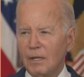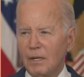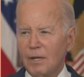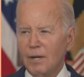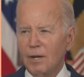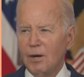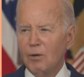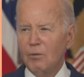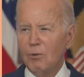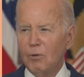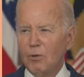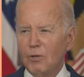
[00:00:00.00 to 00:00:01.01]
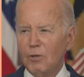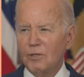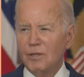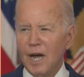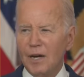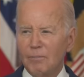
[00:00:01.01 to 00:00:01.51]
They know the border is
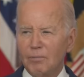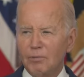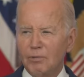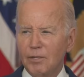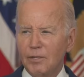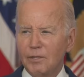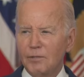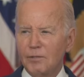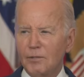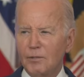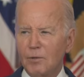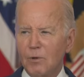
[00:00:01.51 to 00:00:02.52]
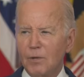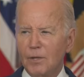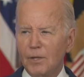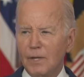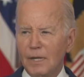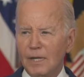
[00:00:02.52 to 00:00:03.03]
not a political issue to be
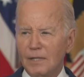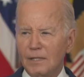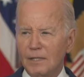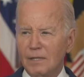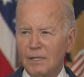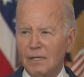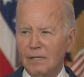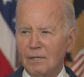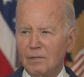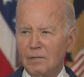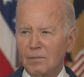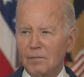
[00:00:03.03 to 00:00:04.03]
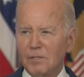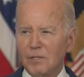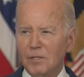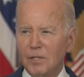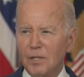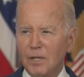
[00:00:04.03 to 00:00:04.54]
weaponized,
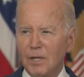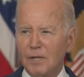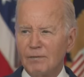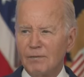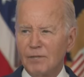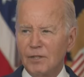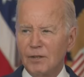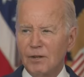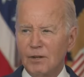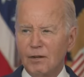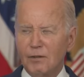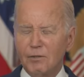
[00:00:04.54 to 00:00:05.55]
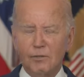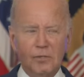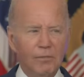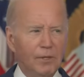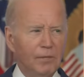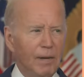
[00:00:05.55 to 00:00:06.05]
responsibility we have to share to do
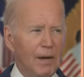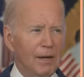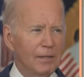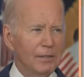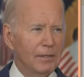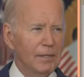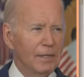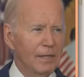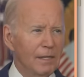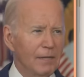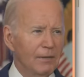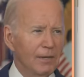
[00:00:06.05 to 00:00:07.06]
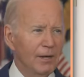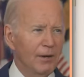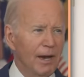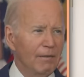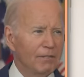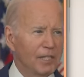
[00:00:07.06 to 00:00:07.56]
something about it. They
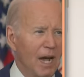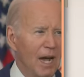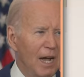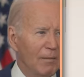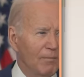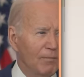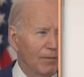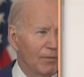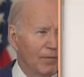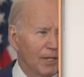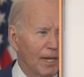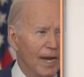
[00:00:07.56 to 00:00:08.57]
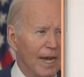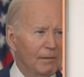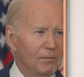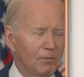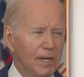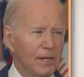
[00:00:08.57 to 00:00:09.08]
don't have time for the
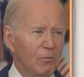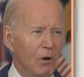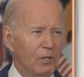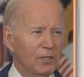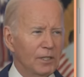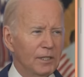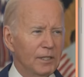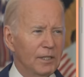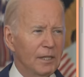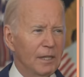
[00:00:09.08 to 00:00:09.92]
games played in Washington,